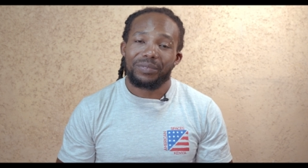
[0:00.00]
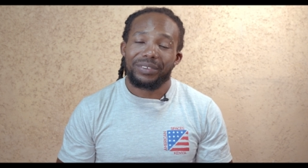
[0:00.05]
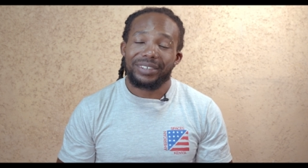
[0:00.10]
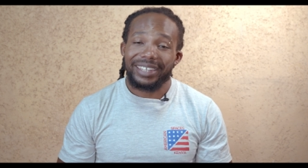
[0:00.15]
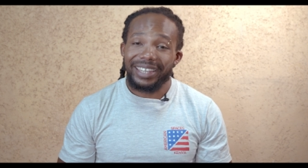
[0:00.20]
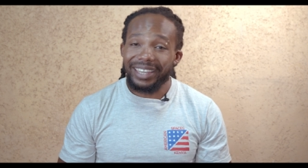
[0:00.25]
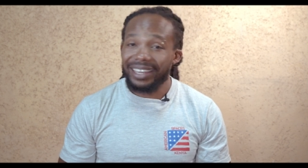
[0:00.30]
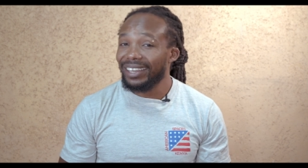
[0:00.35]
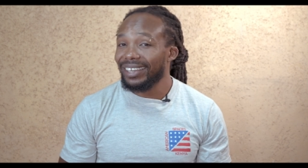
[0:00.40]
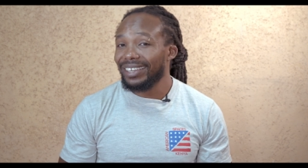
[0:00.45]

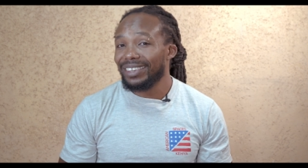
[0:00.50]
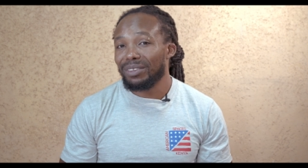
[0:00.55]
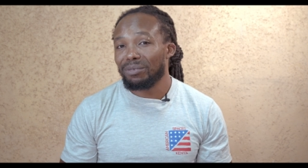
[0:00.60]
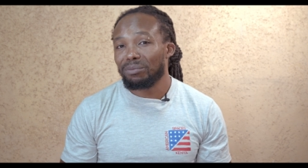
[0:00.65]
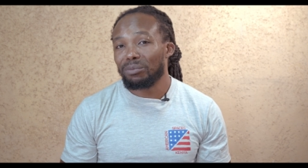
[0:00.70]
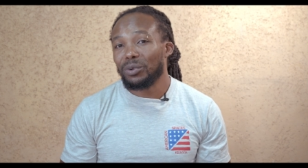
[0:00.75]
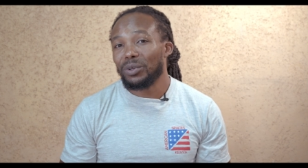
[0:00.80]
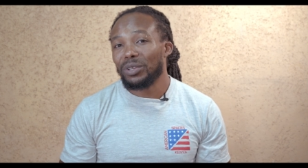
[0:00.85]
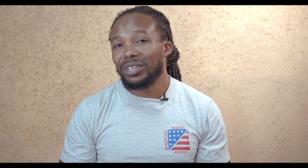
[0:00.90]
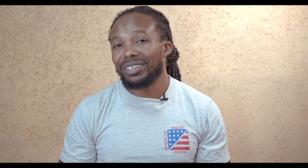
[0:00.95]
day in the
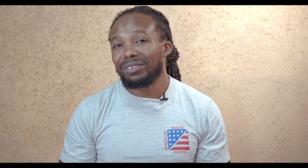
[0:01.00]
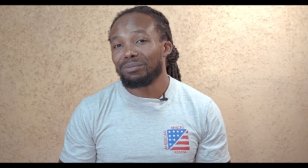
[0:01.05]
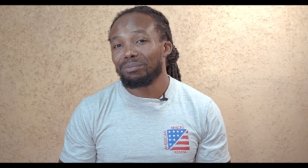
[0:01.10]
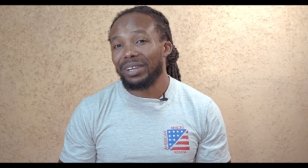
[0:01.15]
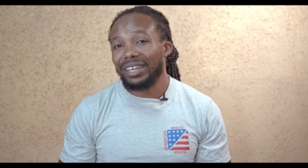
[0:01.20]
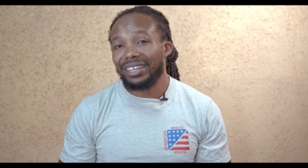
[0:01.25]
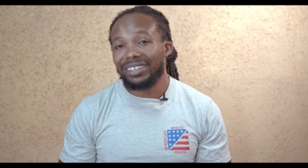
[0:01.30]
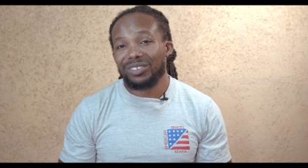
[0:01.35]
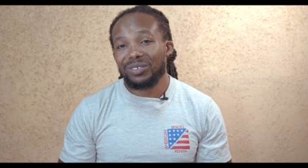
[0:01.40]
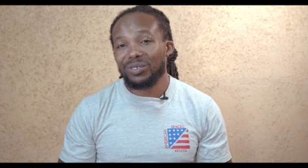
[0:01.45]
morning
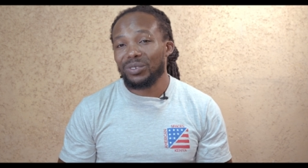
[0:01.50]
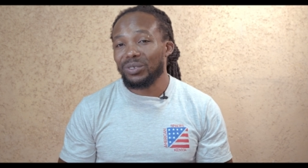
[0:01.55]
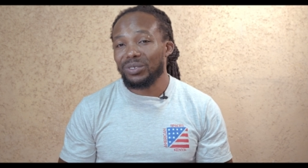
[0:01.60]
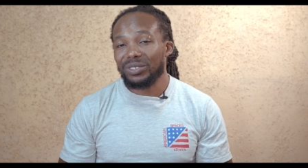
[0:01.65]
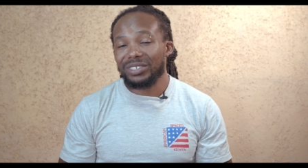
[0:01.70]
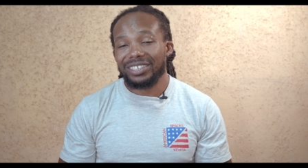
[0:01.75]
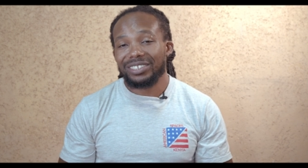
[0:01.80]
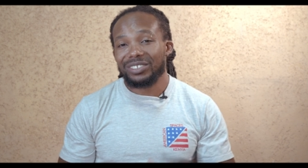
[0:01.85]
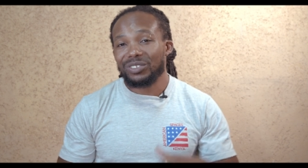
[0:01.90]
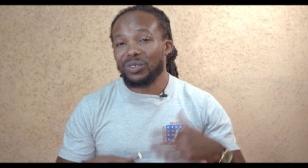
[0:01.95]
by you know
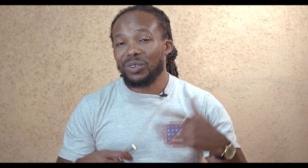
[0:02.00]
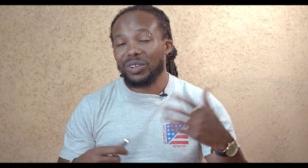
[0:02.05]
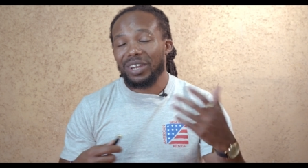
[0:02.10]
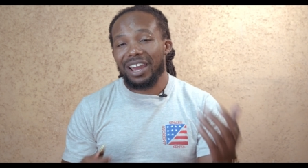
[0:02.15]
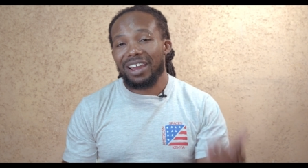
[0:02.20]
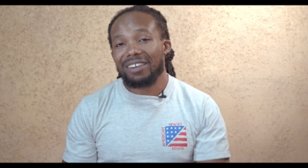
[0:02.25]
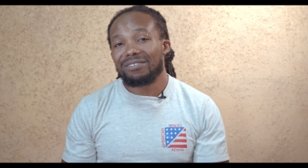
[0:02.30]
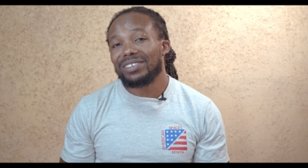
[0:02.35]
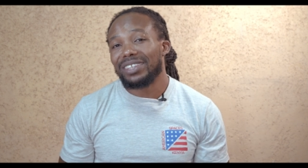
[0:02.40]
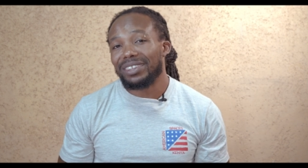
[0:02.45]
just not
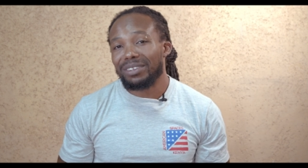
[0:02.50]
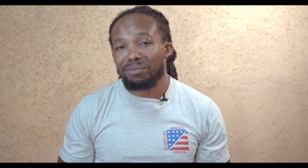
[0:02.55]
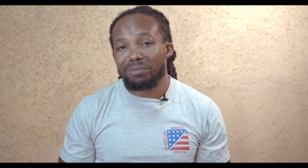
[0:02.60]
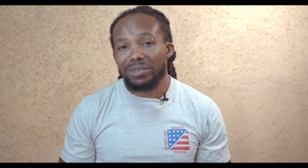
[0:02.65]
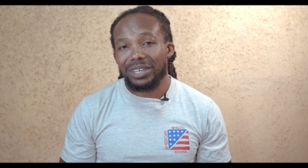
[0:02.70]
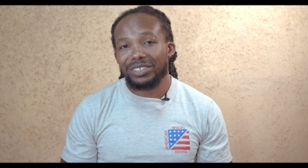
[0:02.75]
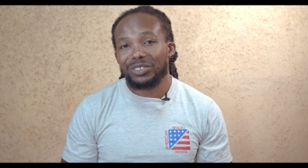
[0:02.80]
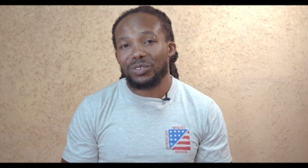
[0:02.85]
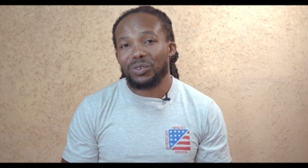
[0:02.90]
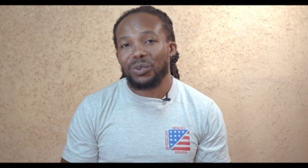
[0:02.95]
having the
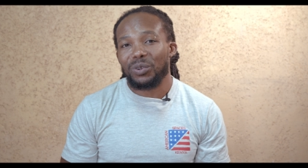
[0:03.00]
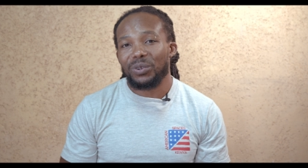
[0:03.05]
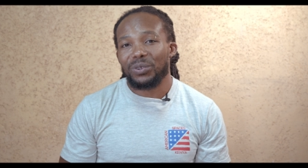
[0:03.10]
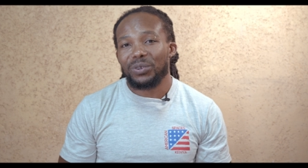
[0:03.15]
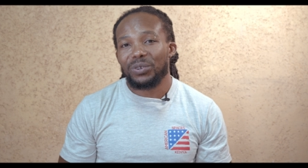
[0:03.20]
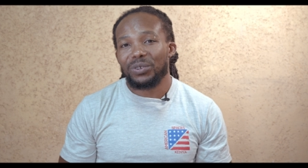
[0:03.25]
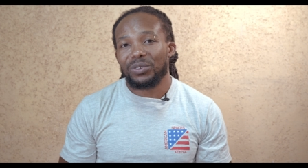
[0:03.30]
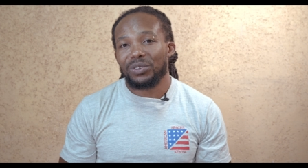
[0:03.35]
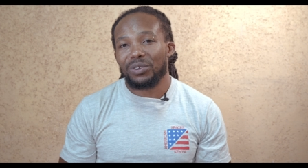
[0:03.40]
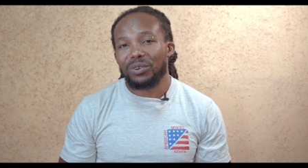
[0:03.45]
best
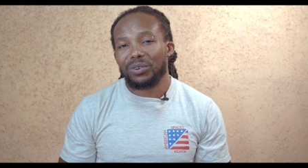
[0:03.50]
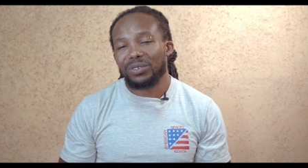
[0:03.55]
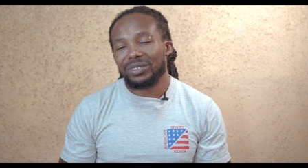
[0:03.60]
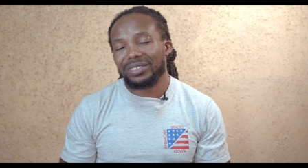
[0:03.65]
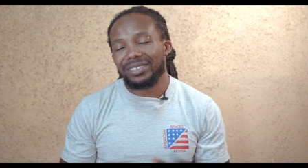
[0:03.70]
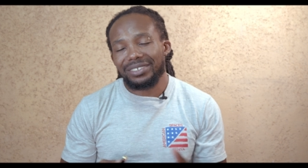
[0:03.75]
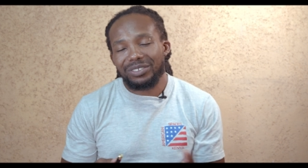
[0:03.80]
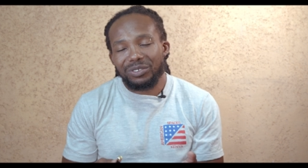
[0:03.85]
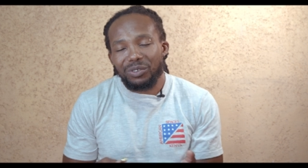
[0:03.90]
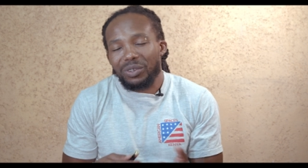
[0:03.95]
cologne or
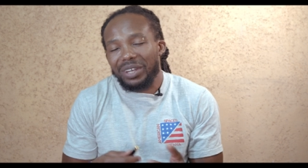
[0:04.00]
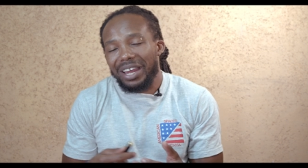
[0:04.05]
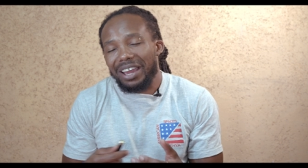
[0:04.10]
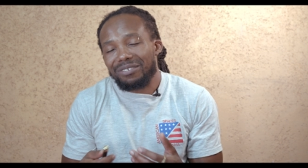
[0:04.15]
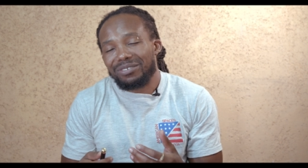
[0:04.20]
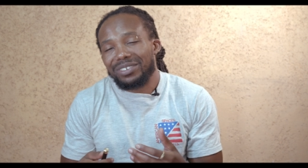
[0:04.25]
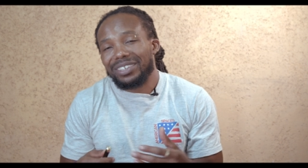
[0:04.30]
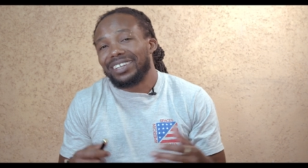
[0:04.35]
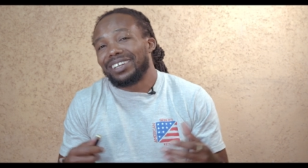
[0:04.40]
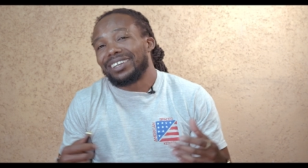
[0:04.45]
just not
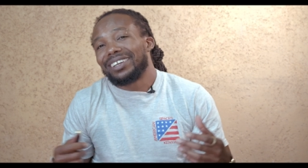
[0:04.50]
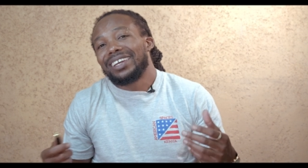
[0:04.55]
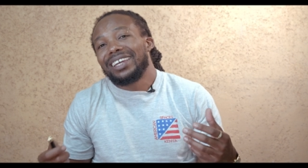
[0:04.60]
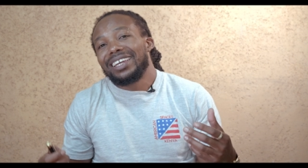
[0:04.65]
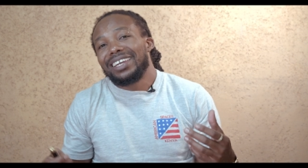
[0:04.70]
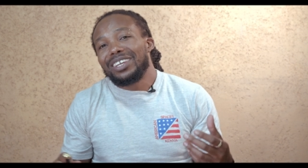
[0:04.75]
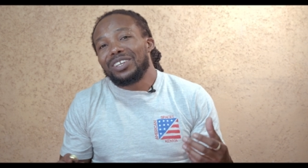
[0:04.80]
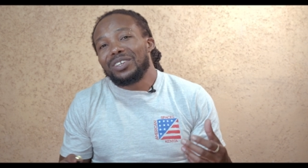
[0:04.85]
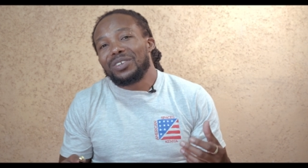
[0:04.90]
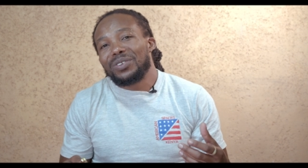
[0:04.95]
having a
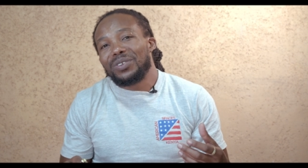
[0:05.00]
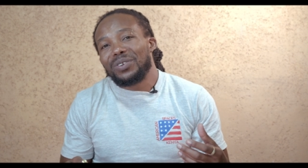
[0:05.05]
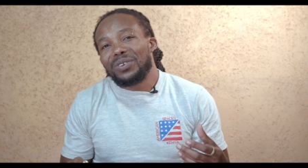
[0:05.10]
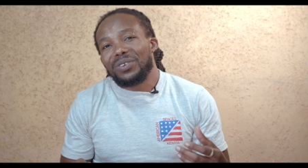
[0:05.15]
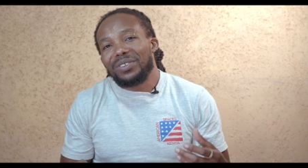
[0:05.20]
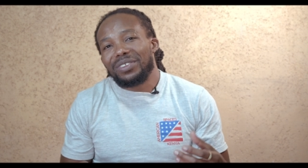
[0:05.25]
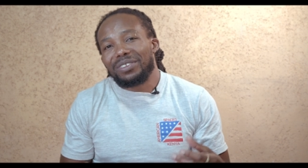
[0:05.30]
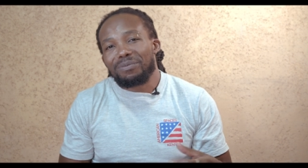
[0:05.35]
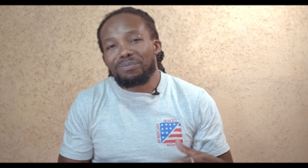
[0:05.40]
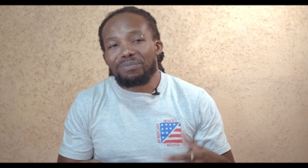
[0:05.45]
you
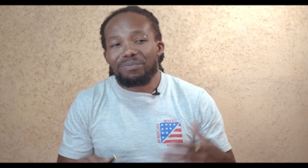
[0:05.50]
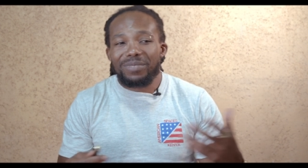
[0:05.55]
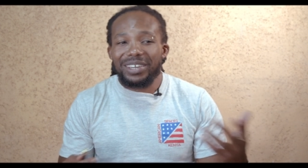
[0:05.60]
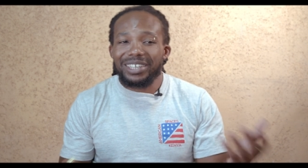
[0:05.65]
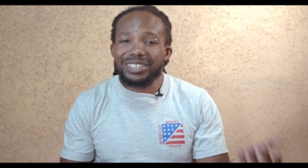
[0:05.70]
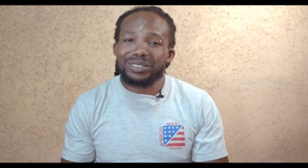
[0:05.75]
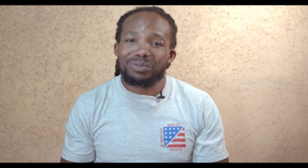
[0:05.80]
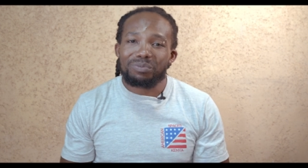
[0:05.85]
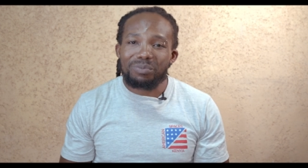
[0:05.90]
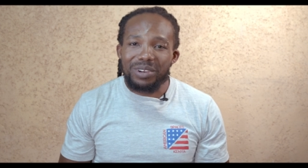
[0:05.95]
know the
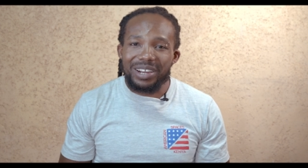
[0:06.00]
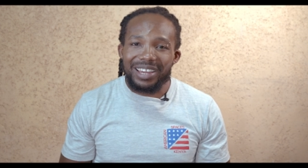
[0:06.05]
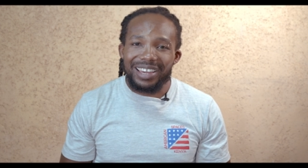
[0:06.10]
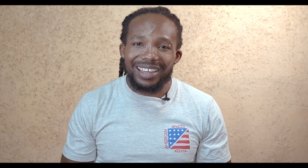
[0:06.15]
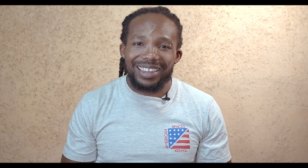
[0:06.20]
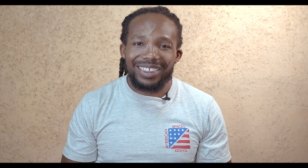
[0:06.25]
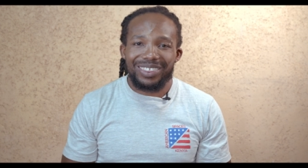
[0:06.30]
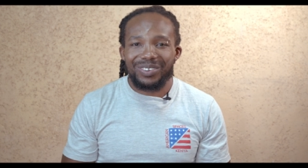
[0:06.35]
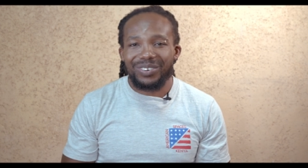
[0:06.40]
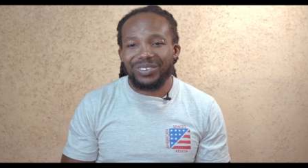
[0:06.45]
best
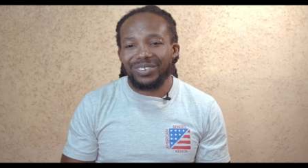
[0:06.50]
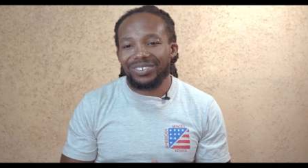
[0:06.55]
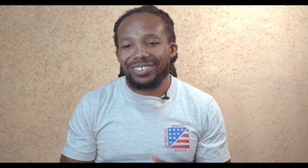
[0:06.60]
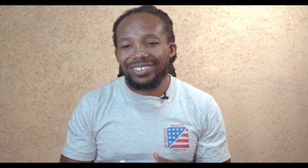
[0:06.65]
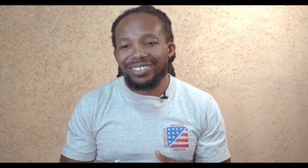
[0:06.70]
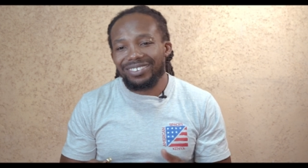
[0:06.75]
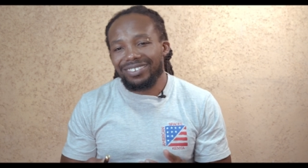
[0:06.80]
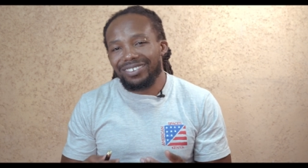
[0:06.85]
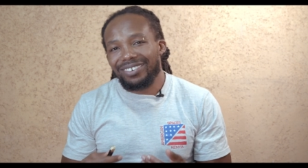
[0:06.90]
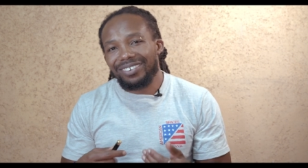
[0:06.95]
breath or
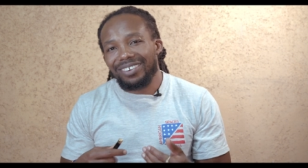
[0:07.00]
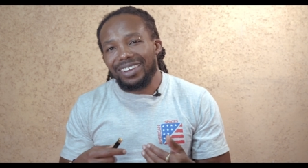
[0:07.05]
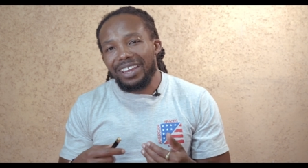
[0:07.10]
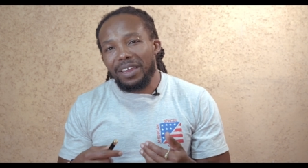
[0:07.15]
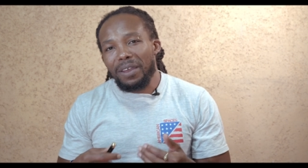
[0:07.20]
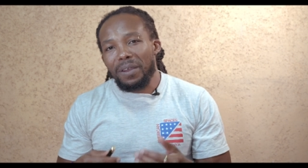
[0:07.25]
you know